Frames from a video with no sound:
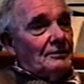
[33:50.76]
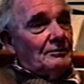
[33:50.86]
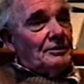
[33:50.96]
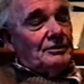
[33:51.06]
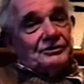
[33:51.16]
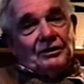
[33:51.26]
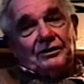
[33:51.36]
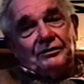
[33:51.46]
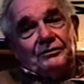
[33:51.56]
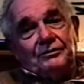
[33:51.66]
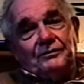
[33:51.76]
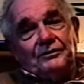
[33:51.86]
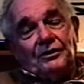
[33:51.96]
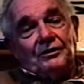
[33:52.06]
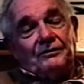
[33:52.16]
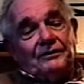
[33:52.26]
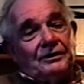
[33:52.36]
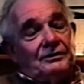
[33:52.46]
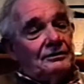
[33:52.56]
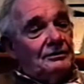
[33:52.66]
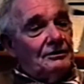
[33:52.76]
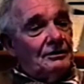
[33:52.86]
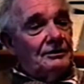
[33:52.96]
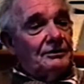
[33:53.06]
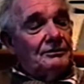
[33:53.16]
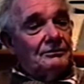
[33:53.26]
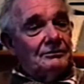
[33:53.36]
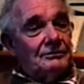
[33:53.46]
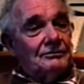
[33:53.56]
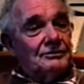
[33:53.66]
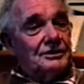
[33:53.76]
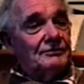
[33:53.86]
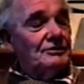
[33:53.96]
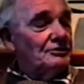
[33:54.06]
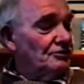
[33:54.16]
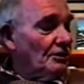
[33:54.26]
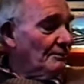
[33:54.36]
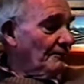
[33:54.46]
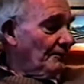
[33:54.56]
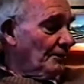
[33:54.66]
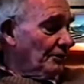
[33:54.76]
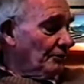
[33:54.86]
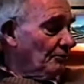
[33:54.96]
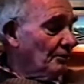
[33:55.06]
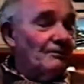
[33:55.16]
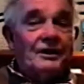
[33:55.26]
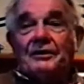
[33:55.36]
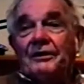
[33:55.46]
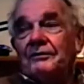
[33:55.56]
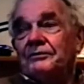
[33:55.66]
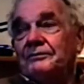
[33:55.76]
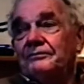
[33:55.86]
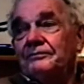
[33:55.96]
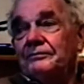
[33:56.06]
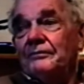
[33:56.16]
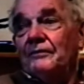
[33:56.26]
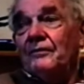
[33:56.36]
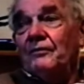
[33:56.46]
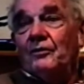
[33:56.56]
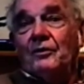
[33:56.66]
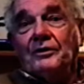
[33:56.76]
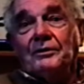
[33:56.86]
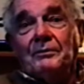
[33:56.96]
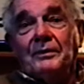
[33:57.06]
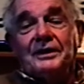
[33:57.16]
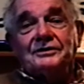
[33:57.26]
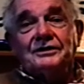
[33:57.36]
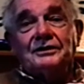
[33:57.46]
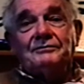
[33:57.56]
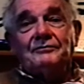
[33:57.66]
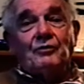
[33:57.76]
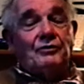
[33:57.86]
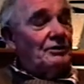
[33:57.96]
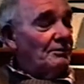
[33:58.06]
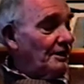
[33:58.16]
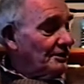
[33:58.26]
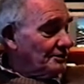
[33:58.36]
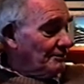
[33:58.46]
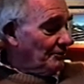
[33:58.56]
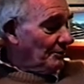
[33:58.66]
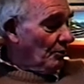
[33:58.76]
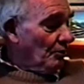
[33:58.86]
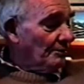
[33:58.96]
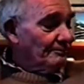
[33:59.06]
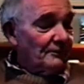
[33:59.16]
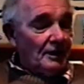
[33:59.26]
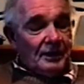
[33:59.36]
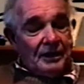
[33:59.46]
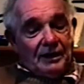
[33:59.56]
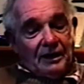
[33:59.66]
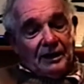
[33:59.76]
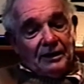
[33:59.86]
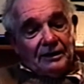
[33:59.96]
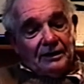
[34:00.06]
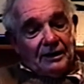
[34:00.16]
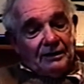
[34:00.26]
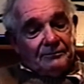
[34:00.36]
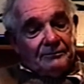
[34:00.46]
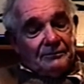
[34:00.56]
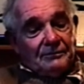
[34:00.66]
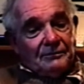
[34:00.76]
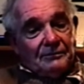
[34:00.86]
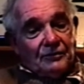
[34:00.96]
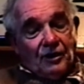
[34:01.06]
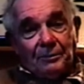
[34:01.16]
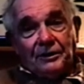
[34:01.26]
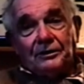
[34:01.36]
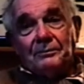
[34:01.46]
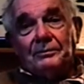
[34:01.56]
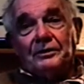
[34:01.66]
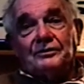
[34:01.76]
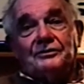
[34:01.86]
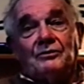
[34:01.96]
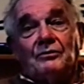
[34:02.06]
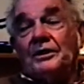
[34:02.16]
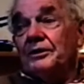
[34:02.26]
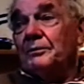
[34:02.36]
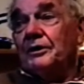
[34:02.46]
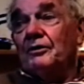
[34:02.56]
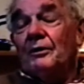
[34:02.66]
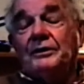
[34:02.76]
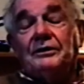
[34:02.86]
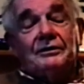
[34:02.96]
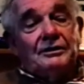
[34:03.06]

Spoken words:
because I could do photography, I was given the job of finding all the photographs for the magazine, or not the magazine, for the book, and copying them, because they all had to be copied,